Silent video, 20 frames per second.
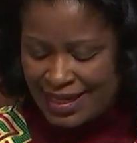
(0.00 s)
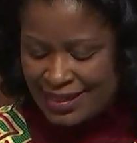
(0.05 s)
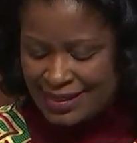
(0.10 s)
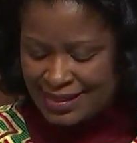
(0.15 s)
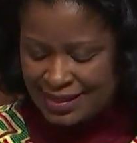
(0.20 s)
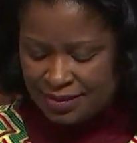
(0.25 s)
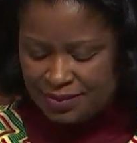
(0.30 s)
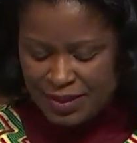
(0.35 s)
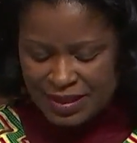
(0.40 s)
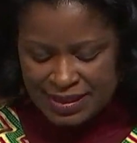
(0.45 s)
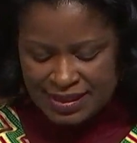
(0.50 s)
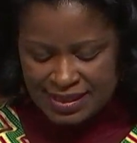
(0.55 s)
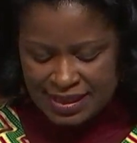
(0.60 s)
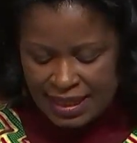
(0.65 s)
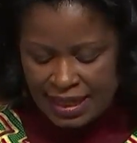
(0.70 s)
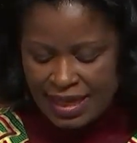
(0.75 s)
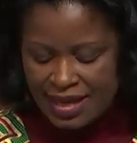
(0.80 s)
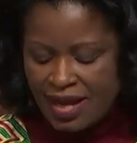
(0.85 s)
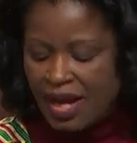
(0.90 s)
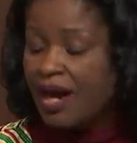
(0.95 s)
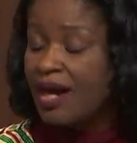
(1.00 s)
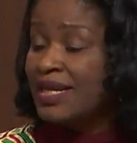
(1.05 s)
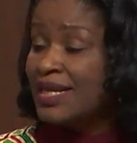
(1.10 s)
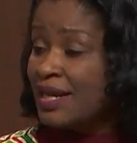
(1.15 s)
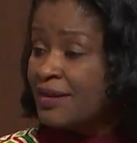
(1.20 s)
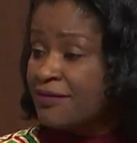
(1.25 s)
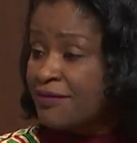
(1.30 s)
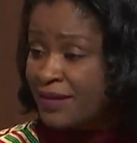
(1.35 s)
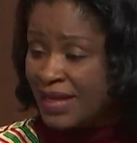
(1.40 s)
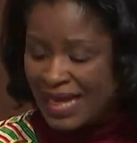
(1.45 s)
the presence of
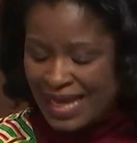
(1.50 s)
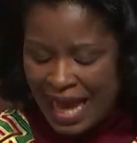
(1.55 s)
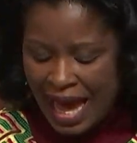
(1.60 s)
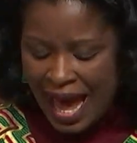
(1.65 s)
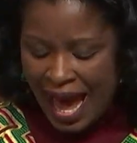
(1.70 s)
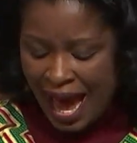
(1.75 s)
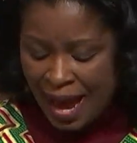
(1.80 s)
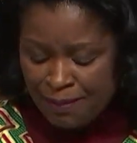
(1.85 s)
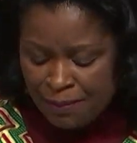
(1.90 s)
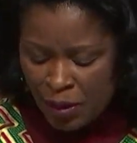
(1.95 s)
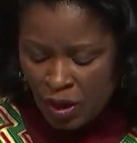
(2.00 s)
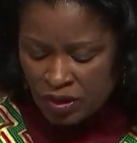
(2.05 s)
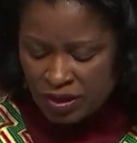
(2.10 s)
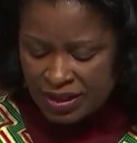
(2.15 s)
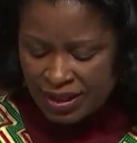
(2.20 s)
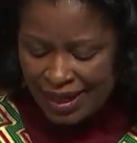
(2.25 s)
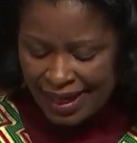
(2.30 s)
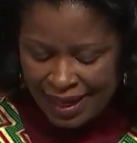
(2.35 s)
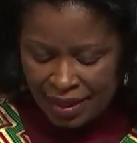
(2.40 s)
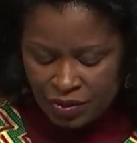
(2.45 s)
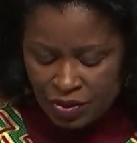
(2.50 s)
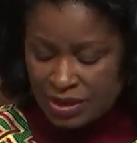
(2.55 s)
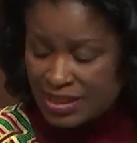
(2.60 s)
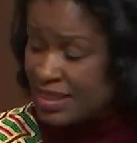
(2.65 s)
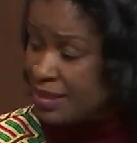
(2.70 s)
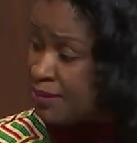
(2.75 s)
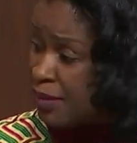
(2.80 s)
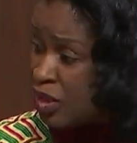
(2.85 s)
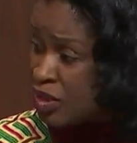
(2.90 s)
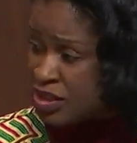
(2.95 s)
CBC Radio-Canada in
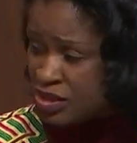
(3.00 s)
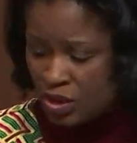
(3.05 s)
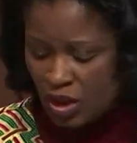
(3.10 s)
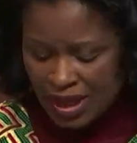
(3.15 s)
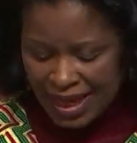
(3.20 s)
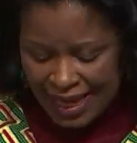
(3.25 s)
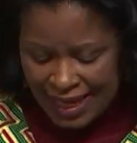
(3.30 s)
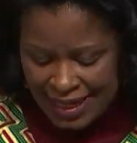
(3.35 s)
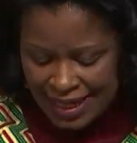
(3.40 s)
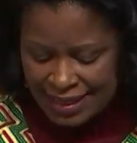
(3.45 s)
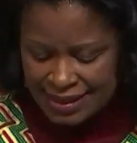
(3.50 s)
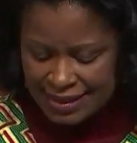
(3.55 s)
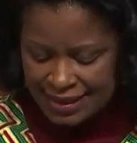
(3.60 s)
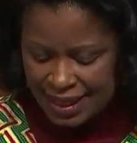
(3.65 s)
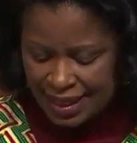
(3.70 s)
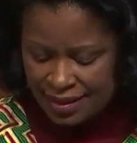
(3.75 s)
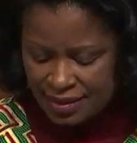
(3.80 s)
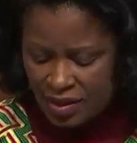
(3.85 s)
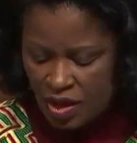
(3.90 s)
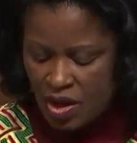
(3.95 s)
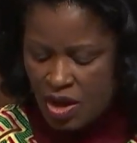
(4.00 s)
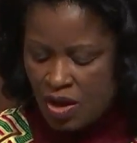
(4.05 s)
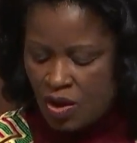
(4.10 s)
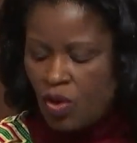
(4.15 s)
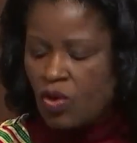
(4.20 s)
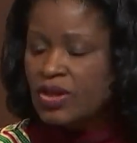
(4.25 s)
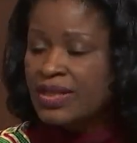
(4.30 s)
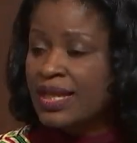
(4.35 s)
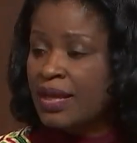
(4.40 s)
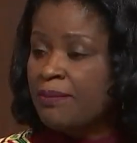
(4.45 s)
Africa would bring a
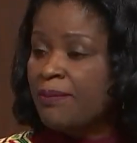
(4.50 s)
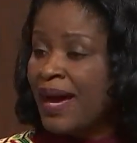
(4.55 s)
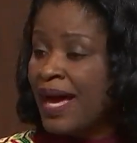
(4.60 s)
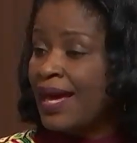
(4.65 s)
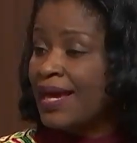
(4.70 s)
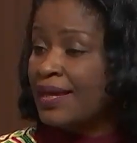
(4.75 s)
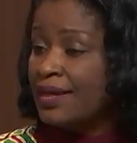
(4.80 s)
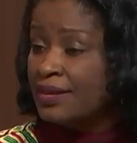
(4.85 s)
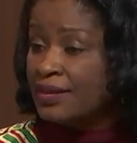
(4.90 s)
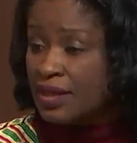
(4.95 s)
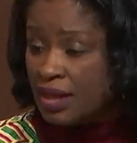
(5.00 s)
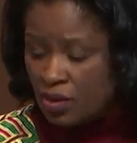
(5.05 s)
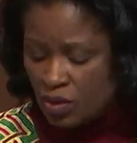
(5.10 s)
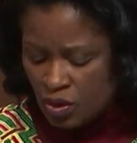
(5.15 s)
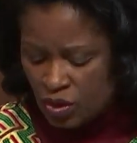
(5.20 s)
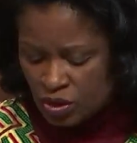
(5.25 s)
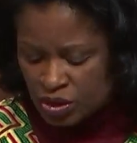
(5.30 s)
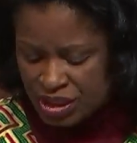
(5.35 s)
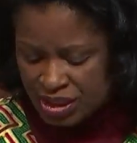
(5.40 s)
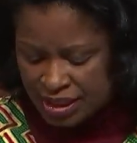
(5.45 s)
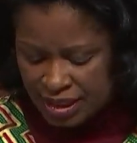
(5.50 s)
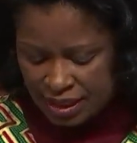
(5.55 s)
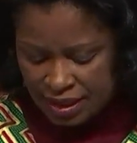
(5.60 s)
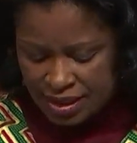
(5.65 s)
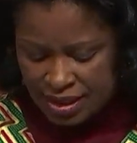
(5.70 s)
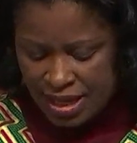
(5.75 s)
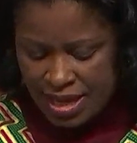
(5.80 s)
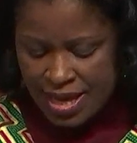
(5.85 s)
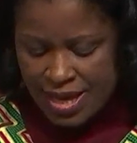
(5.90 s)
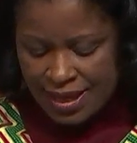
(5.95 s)
Canadian dimension
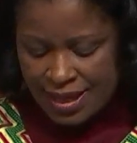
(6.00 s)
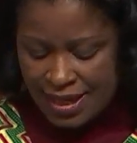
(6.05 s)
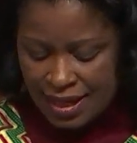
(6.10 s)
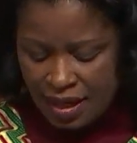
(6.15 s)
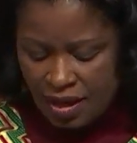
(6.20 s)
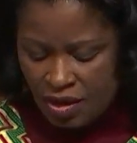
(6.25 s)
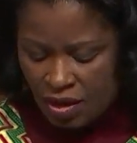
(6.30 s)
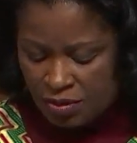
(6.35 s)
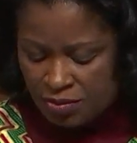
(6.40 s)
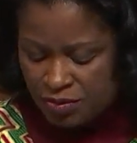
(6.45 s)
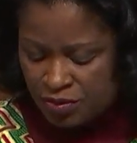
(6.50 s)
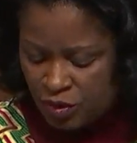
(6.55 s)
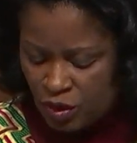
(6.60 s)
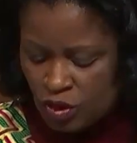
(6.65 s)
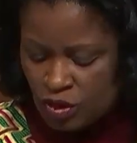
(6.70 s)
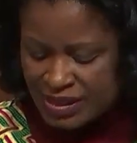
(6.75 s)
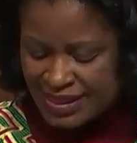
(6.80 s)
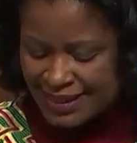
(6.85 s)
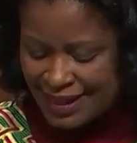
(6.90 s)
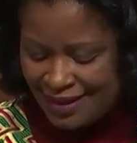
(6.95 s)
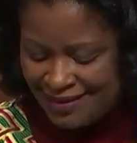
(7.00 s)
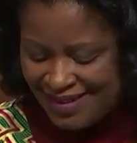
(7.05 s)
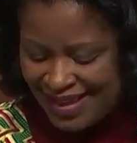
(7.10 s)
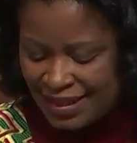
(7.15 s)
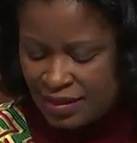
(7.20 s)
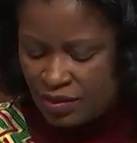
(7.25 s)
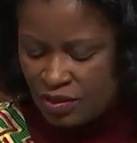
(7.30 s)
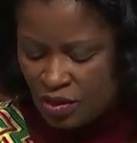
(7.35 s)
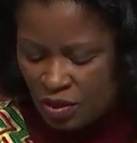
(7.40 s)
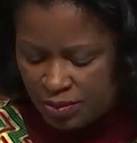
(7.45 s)
to the
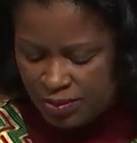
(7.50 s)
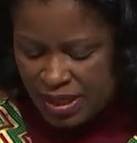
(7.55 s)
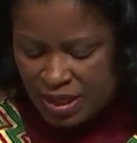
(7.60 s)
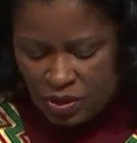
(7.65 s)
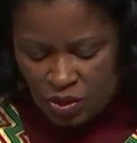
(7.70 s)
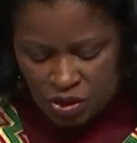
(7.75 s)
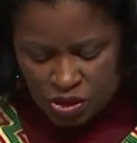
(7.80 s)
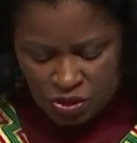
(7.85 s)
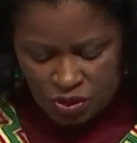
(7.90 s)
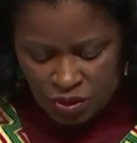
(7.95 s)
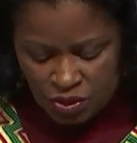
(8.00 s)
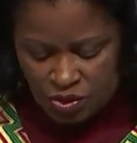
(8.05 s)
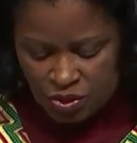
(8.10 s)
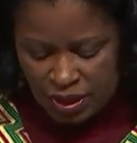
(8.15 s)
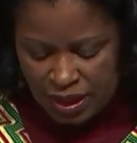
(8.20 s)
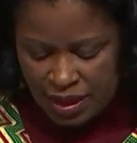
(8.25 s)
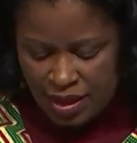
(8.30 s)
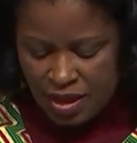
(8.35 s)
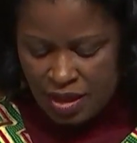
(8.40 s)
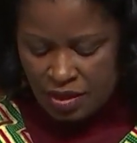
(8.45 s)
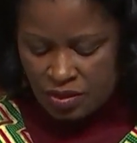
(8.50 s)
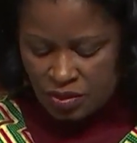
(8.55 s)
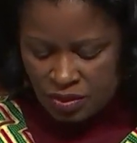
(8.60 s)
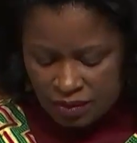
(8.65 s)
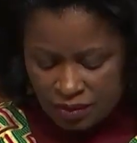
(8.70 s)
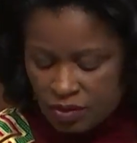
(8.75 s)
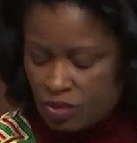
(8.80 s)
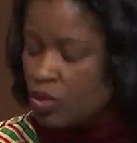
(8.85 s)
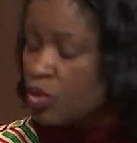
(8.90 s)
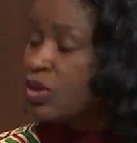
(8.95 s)
ideological debates there,
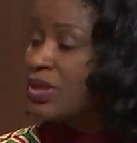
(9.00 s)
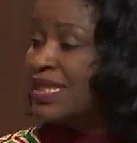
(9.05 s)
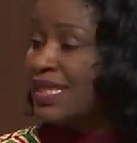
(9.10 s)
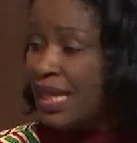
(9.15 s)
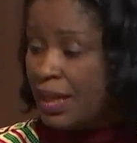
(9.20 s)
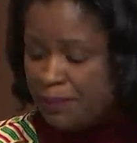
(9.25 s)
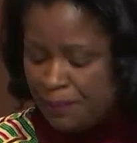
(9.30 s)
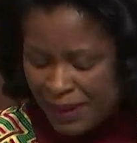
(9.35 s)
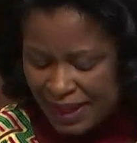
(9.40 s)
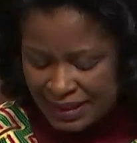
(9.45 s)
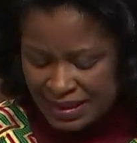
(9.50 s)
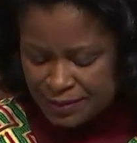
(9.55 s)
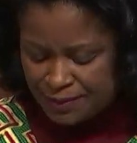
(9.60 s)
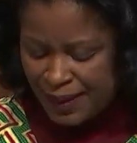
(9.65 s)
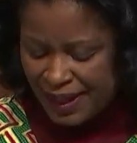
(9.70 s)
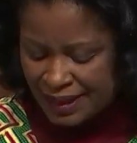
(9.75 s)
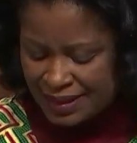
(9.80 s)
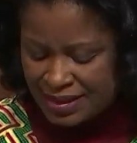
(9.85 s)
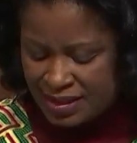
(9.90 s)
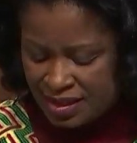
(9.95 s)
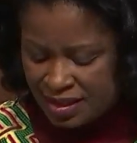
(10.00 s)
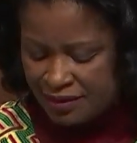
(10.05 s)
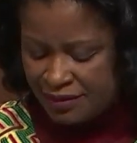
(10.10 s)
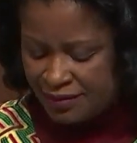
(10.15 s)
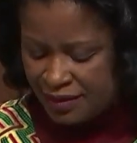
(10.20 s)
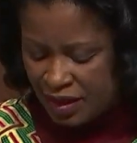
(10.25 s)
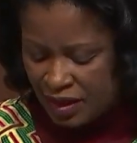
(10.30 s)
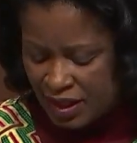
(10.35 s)
which, as you know,